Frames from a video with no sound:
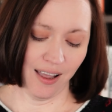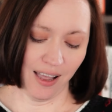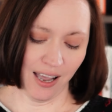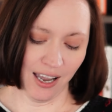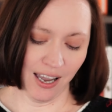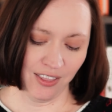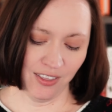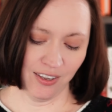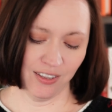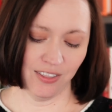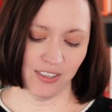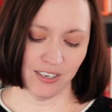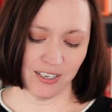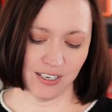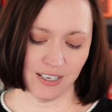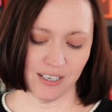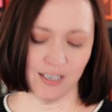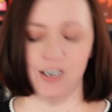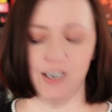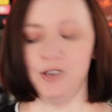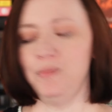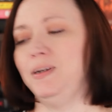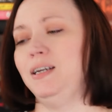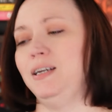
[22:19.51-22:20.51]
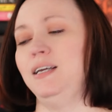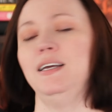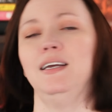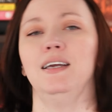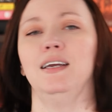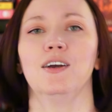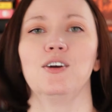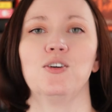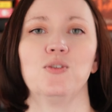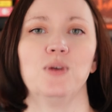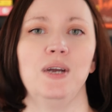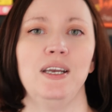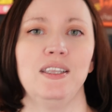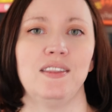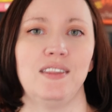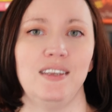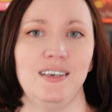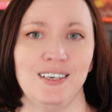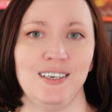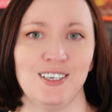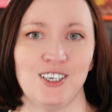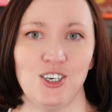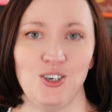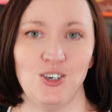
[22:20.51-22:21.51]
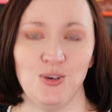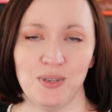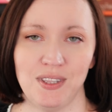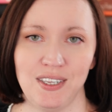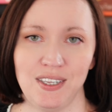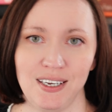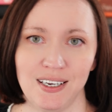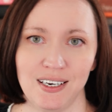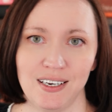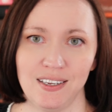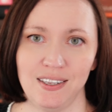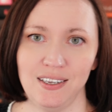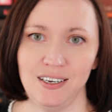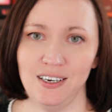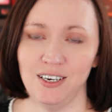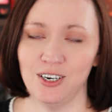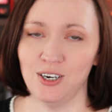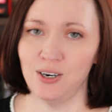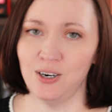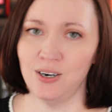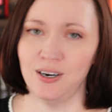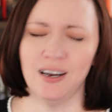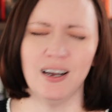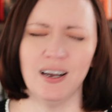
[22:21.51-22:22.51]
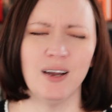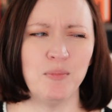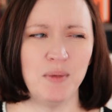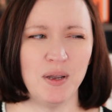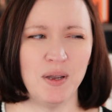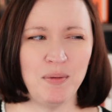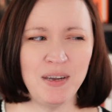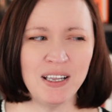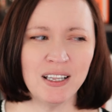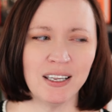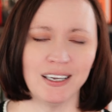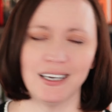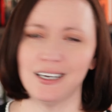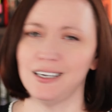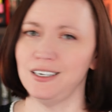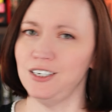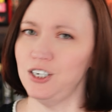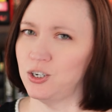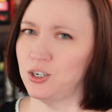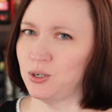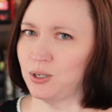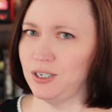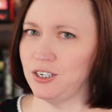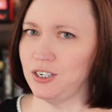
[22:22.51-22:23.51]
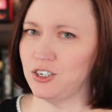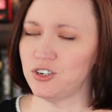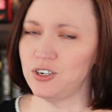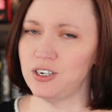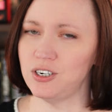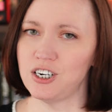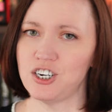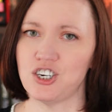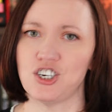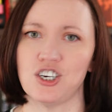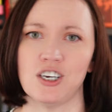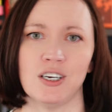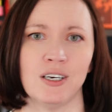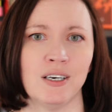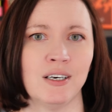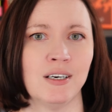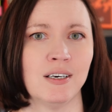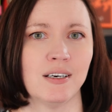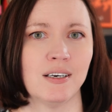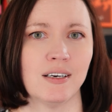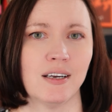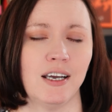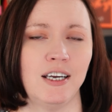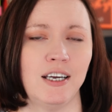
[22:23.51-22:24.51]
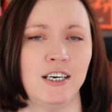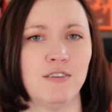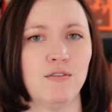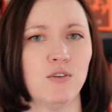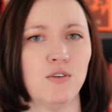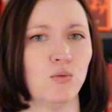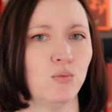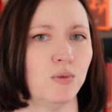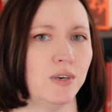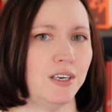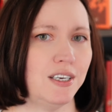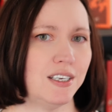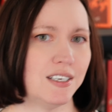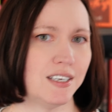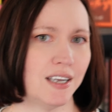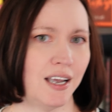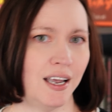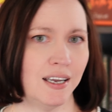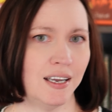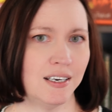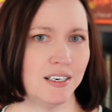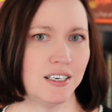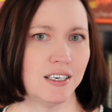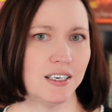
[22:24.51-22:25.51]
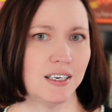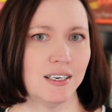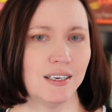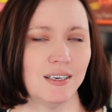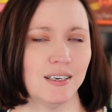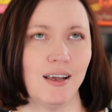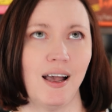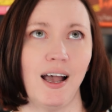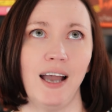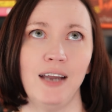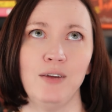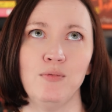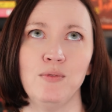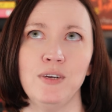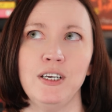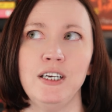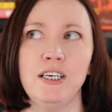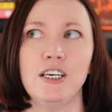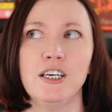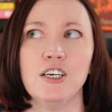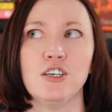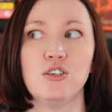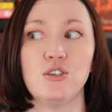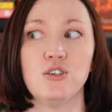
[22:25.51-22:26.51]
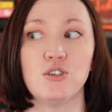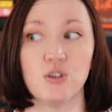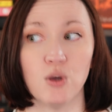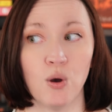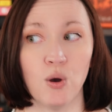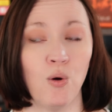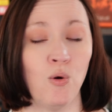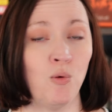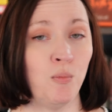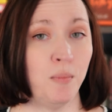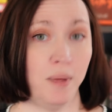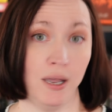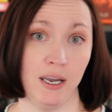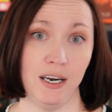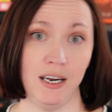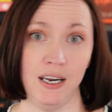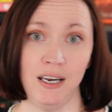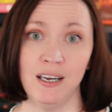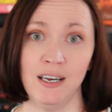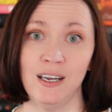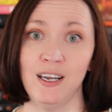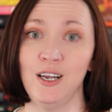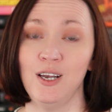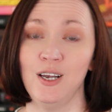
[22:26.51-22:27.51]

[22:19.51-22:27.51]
I think this is going to be a great thing to do at the end of the year, maybe like a yearly tradition, kind of a reset. I read so many